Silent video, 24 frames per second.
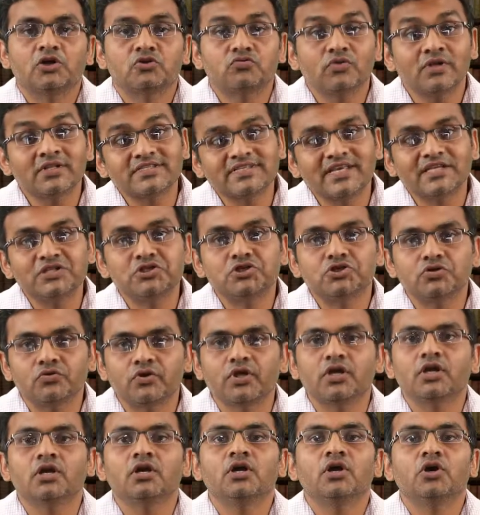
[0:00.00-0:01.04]
12th
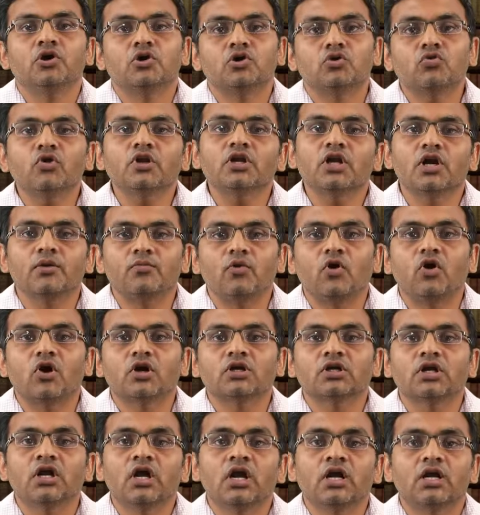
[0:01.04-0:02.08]
century wrote
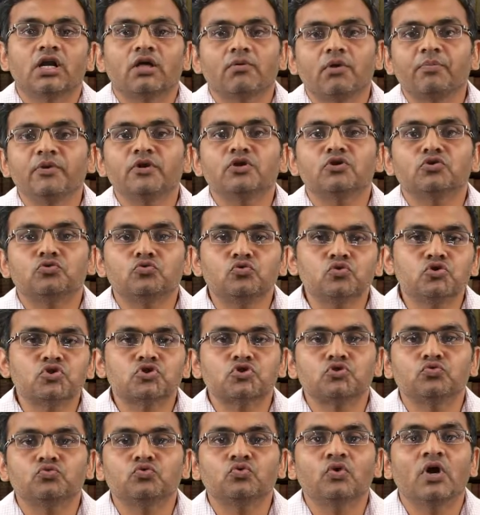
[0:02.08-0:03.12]
about developing routes
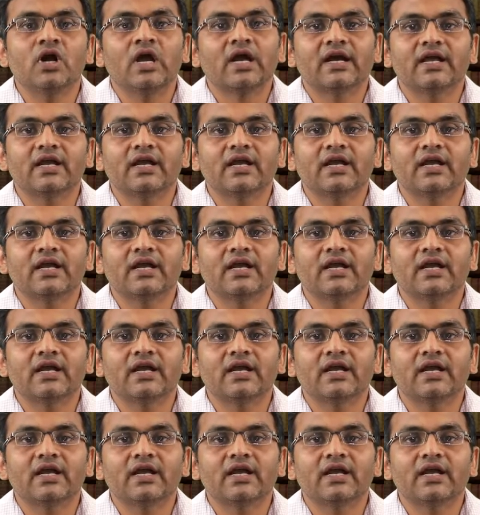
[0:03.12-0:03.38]
to